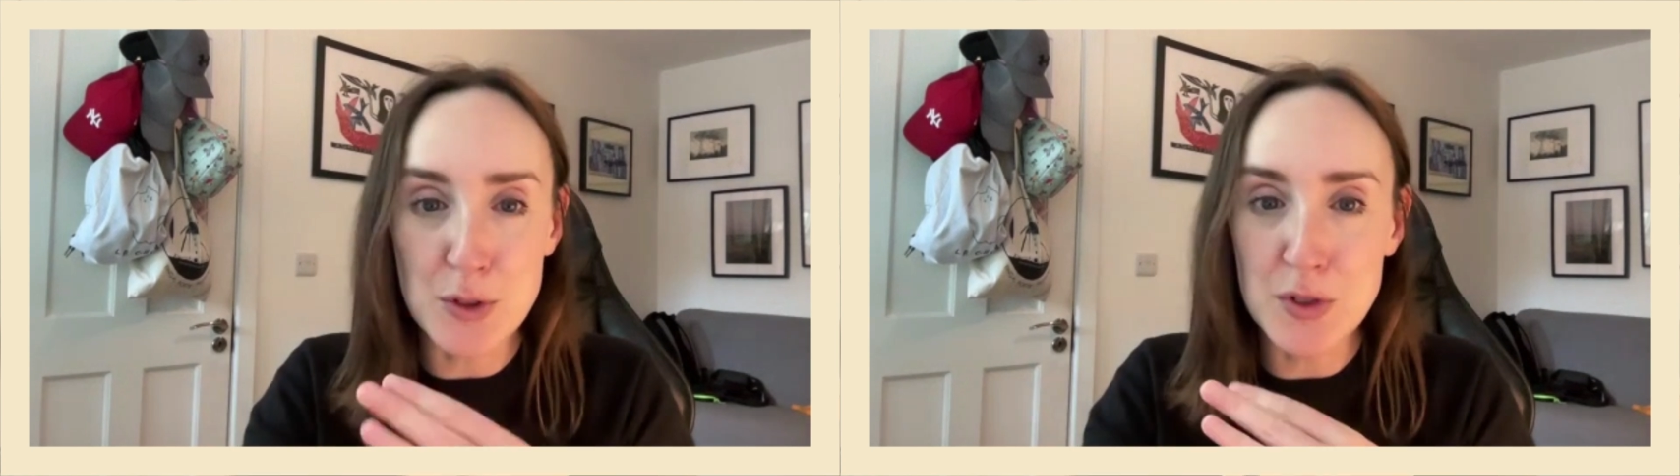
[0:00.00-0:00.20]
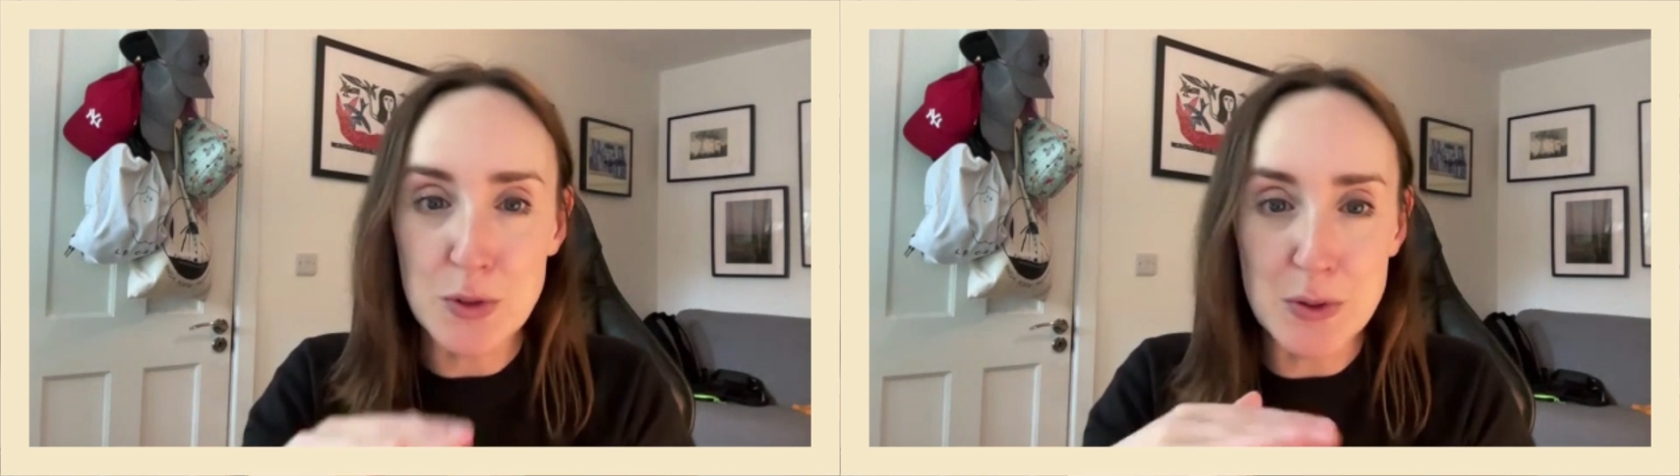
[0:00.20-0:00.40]

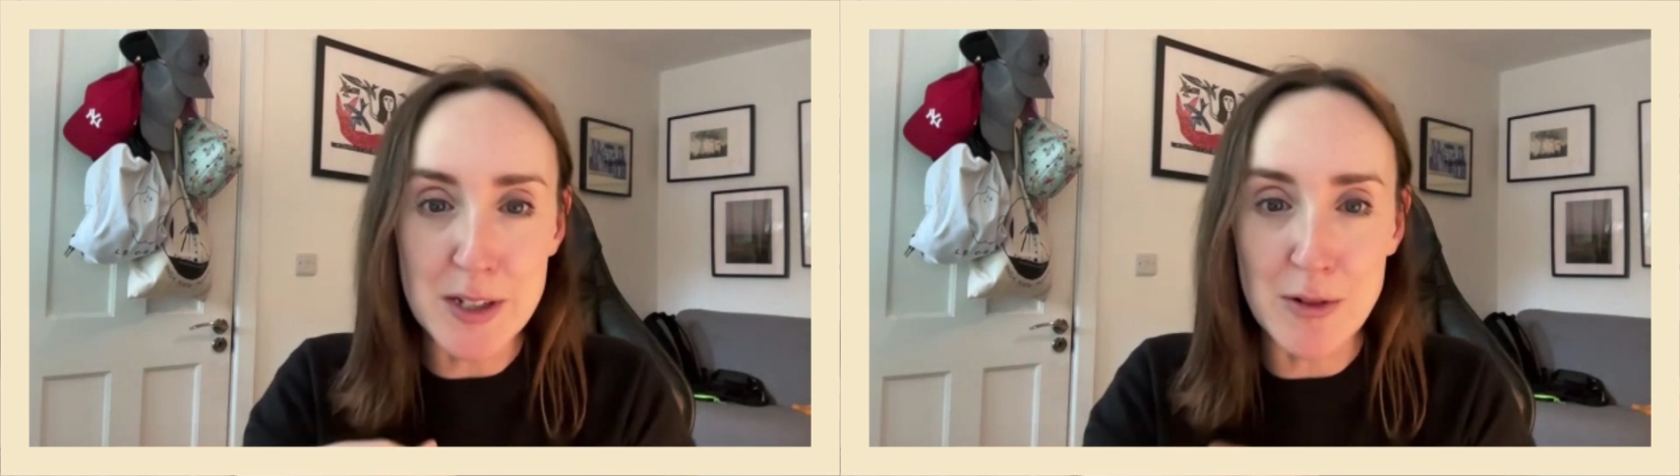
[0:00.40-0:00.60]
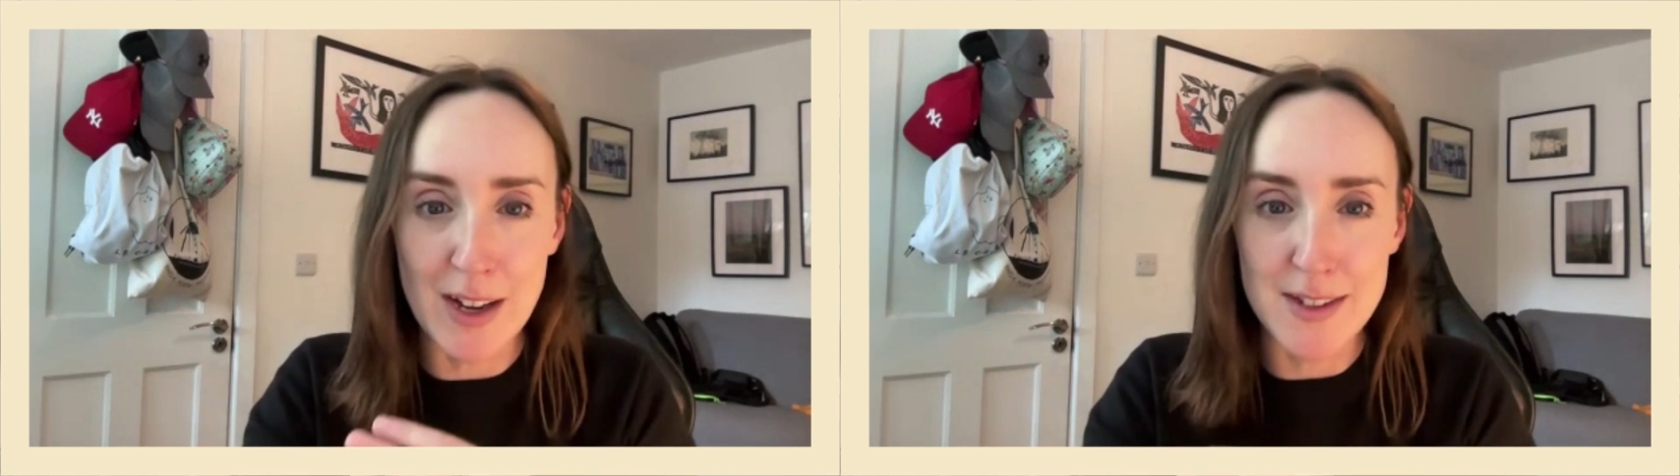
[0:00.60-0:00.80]
Susie
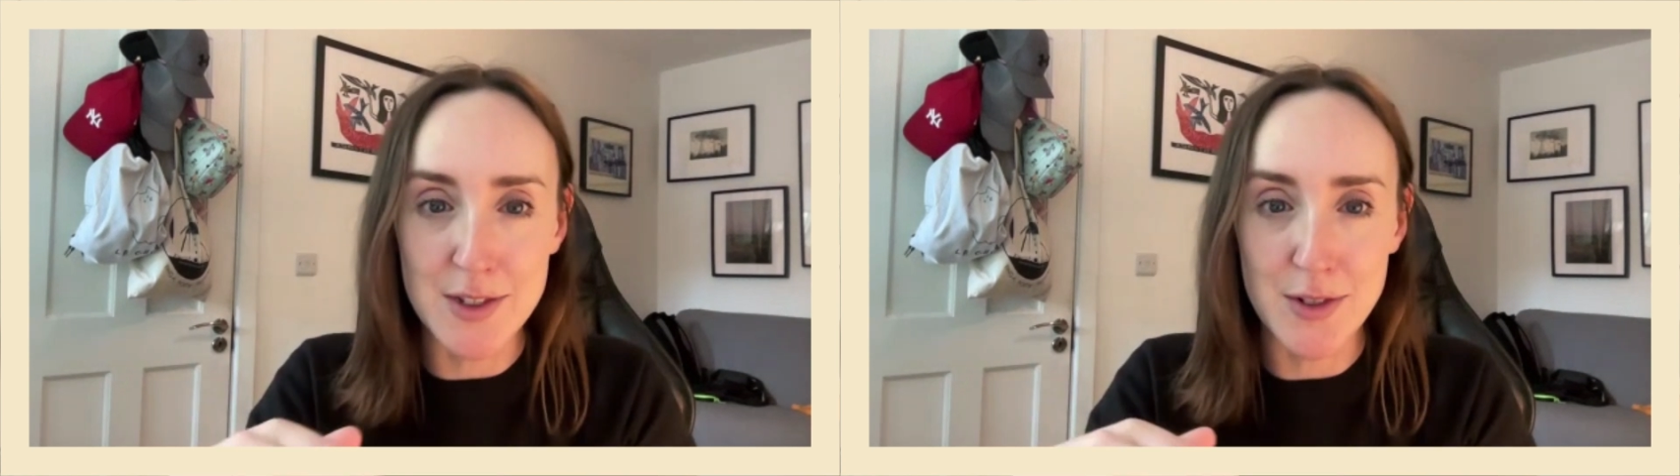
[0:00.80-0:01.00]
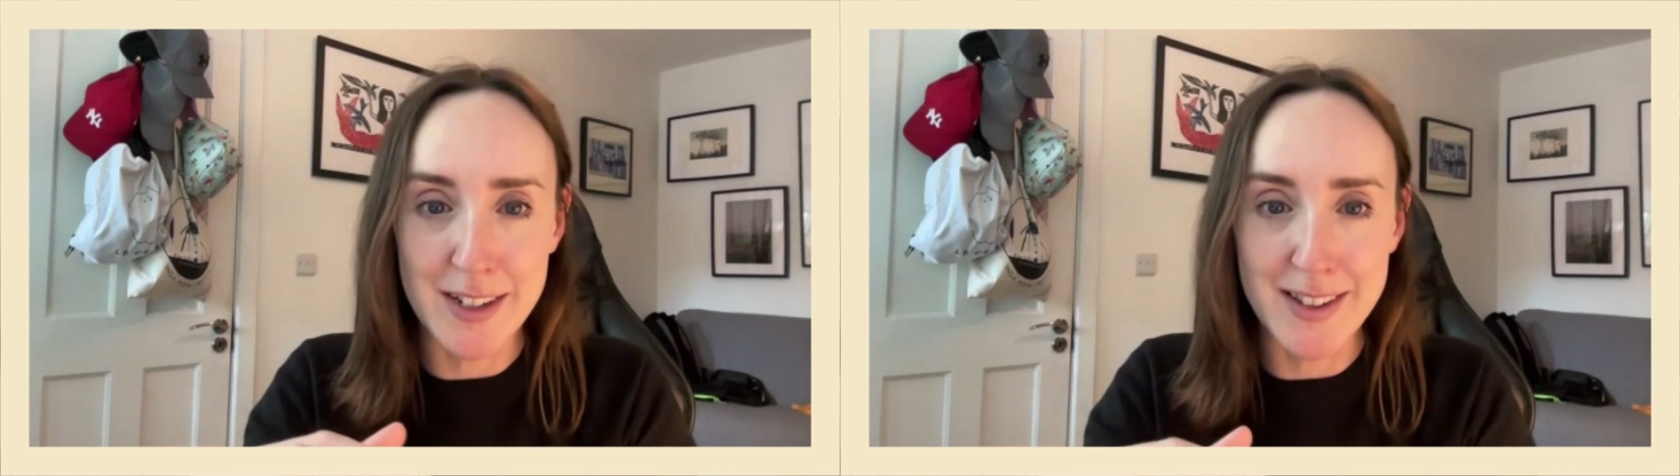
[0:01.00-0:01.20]

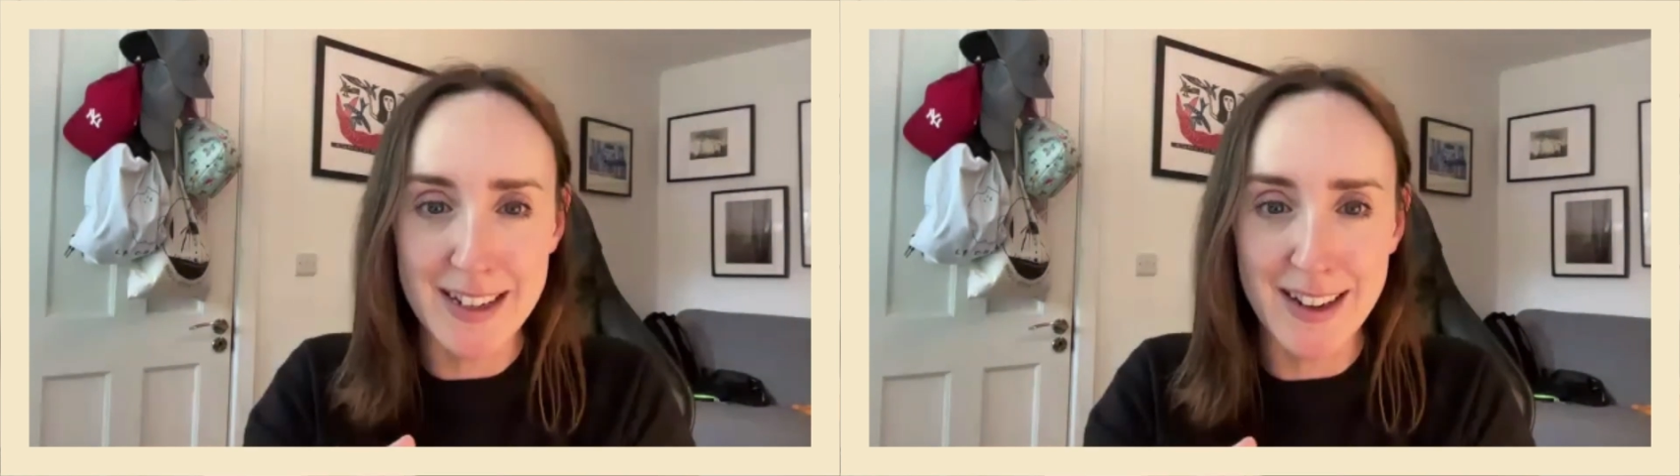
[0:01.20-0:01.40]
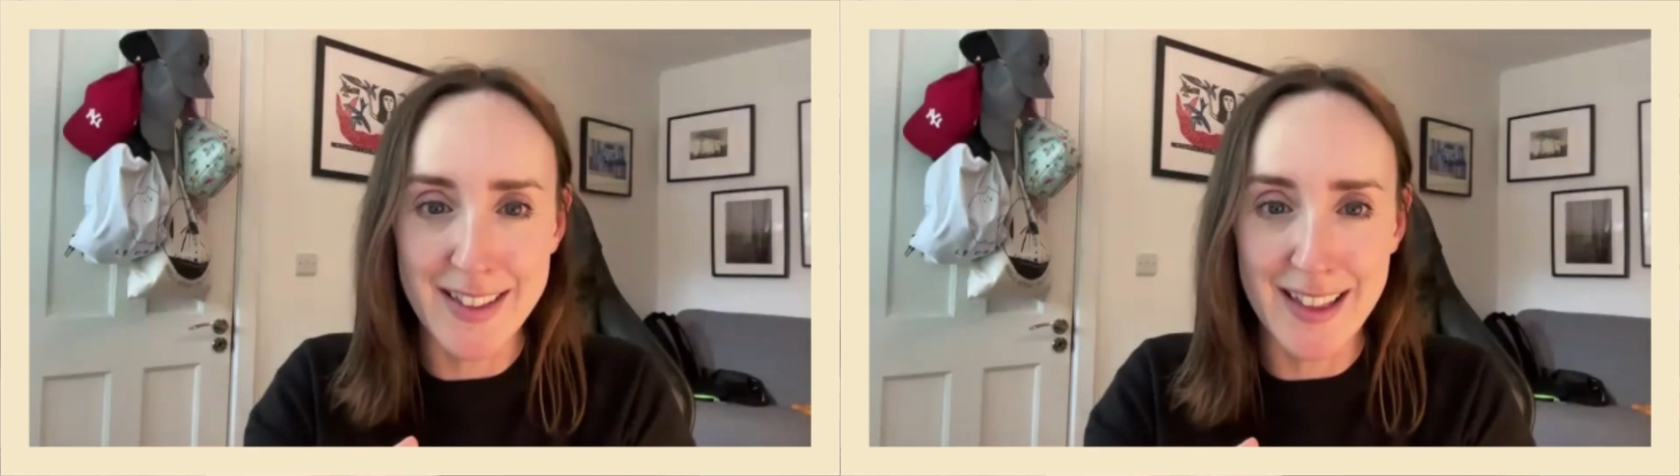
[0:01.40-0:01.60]
grants or anything
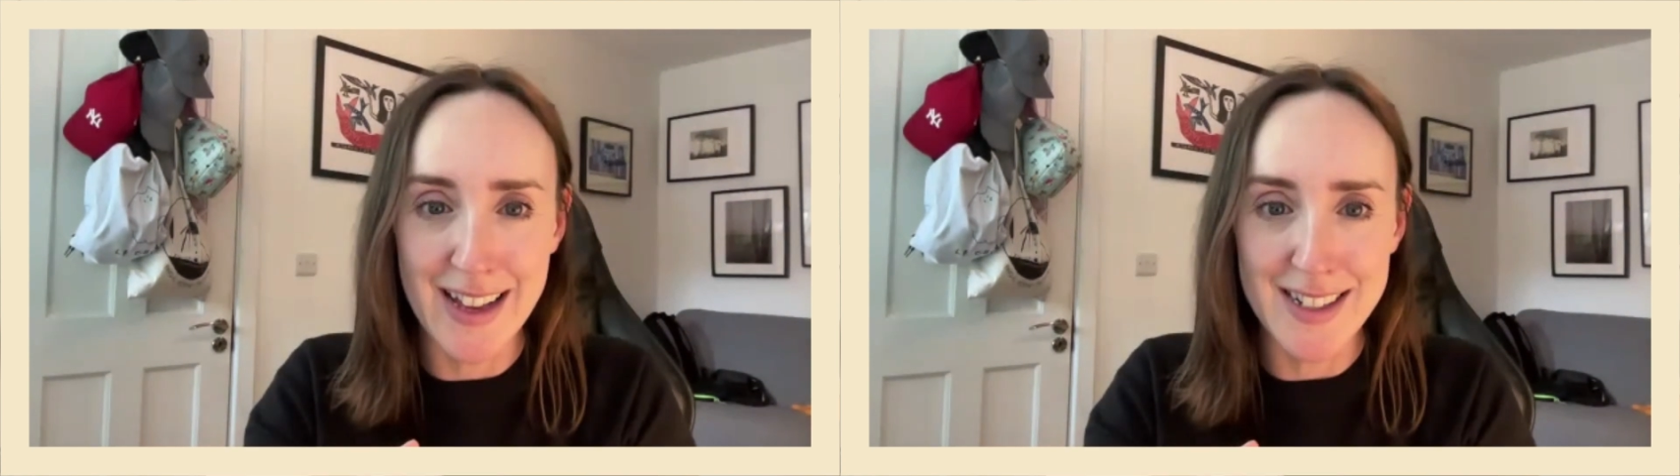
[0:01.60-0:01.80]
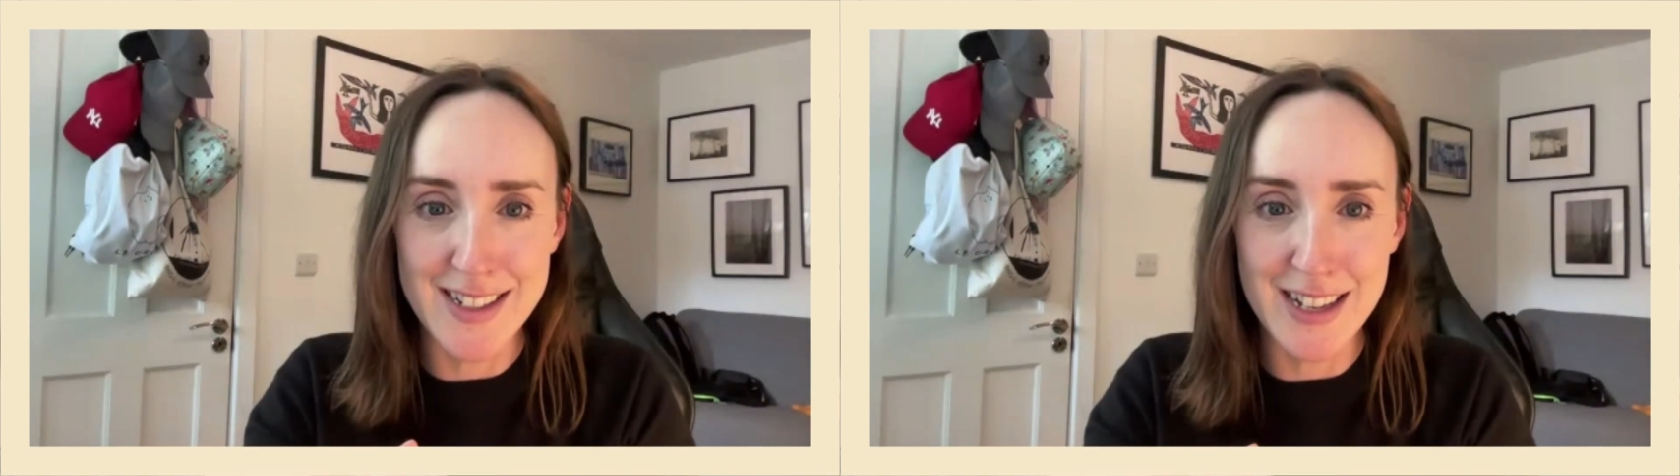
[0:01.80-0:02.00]
like
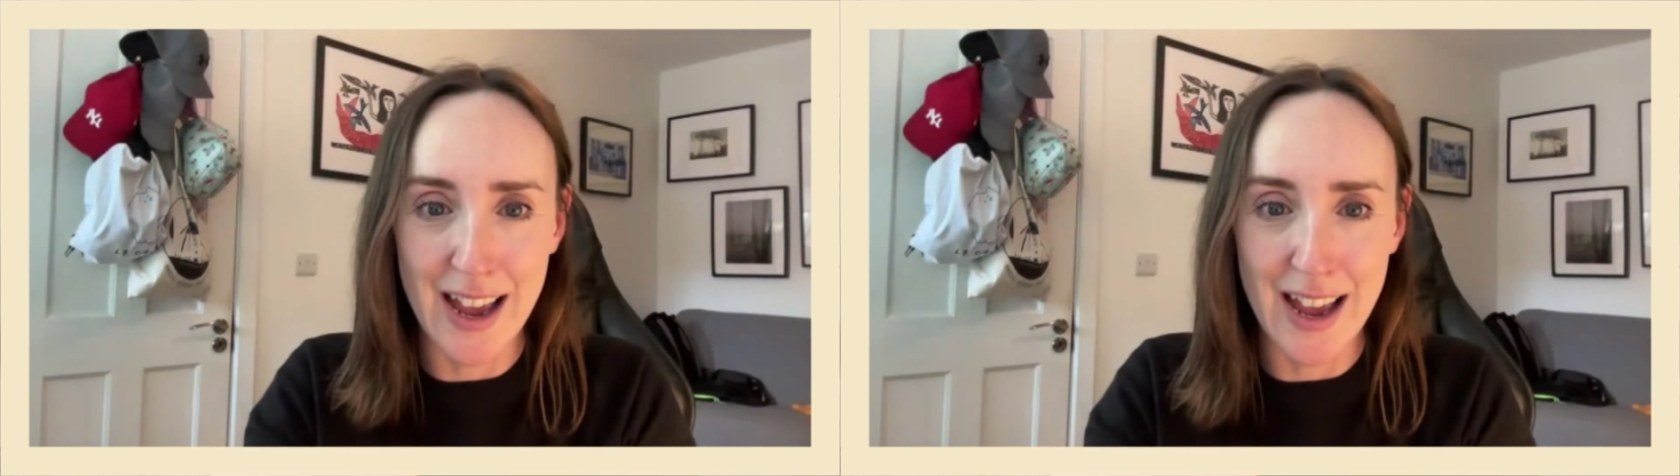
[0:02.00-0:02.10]
that.